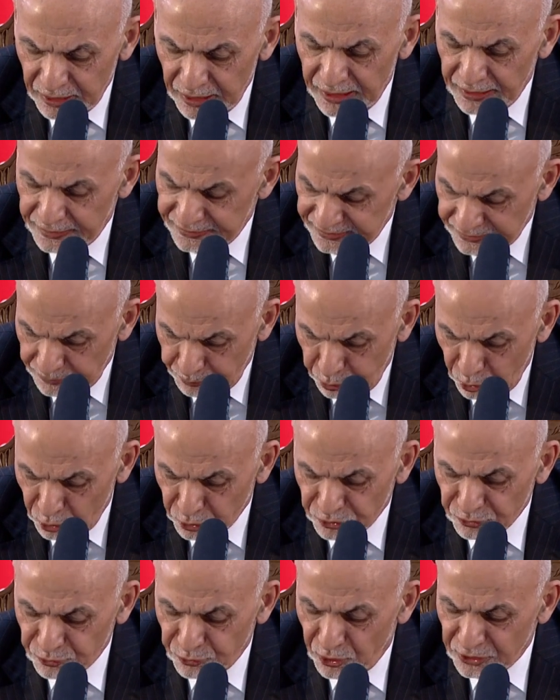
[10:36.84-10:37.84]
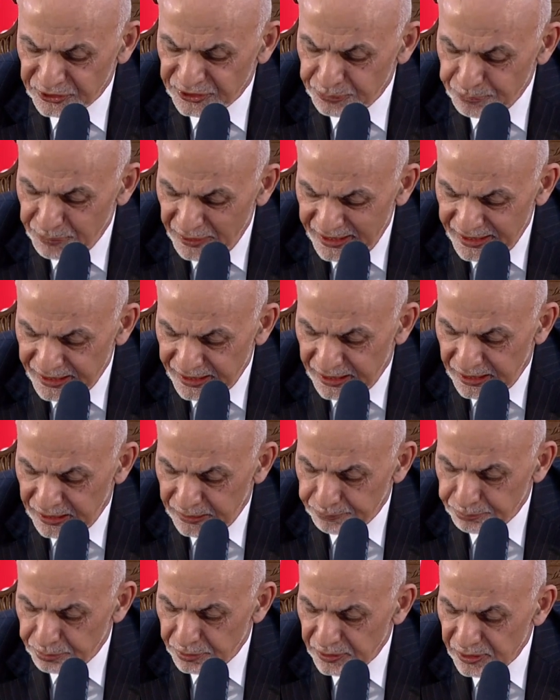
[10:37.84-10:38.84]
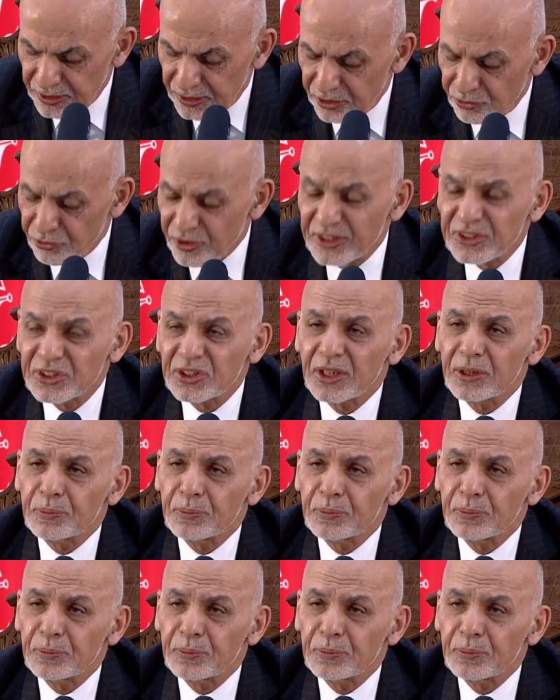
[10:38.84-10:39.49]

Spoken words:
support for speeding up regional